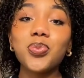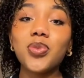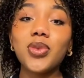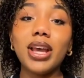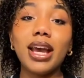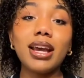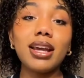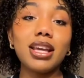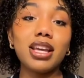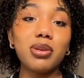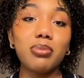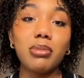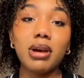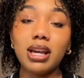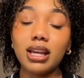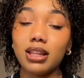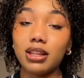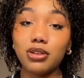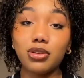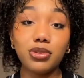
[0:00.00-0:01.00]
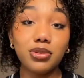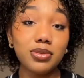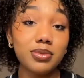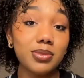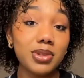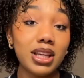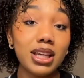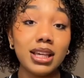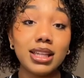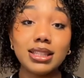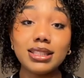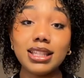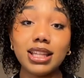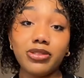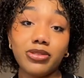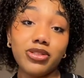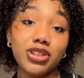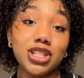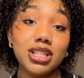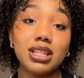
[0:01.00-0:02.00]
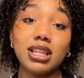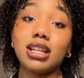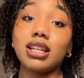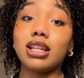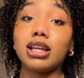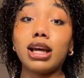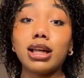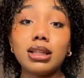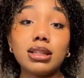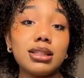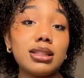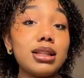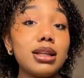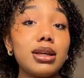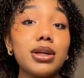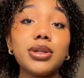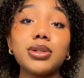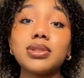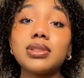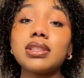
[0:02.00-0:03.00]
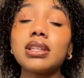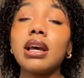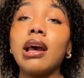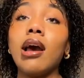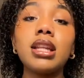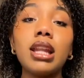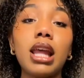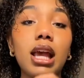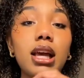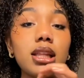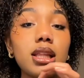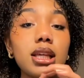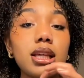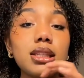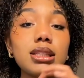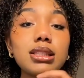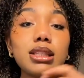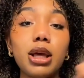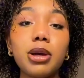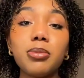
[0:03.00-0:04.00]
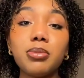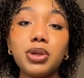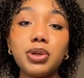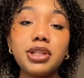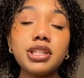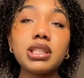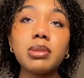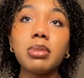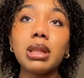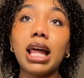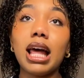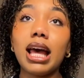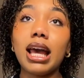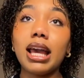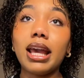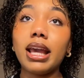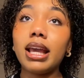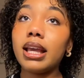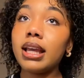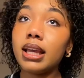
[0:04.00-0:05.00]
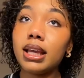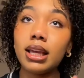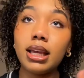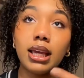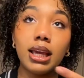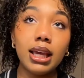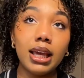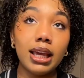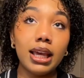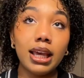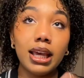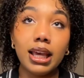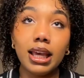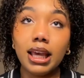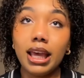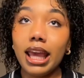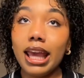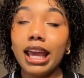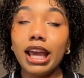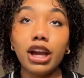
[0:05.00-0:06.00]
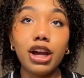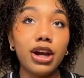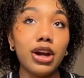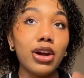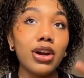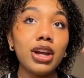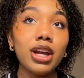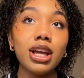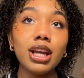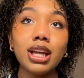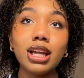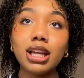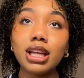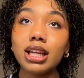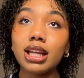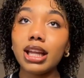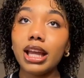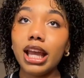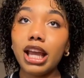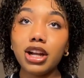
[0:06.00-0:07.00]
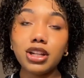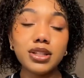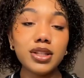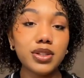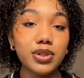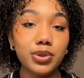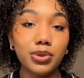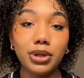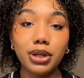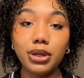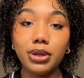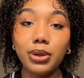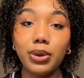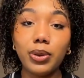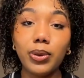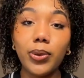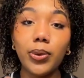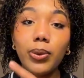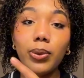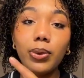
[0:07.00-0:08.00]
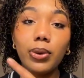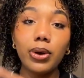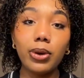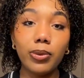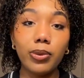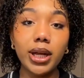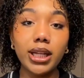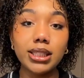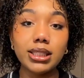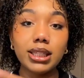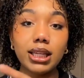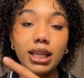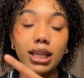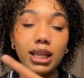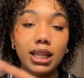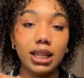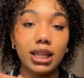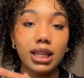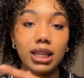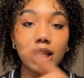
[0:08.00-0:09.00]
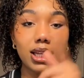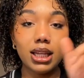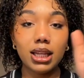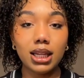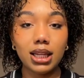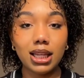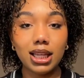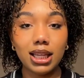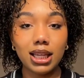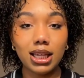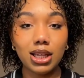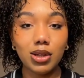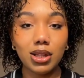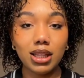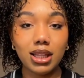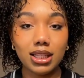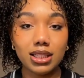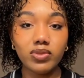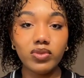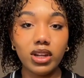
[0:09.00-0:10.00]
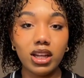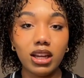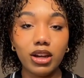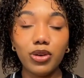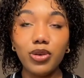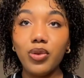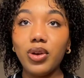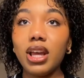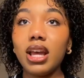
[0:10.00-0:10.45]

I get my little $10, $15 clothes. Necklace, Beauty Supply. Hair tutorial, go watch it in this video.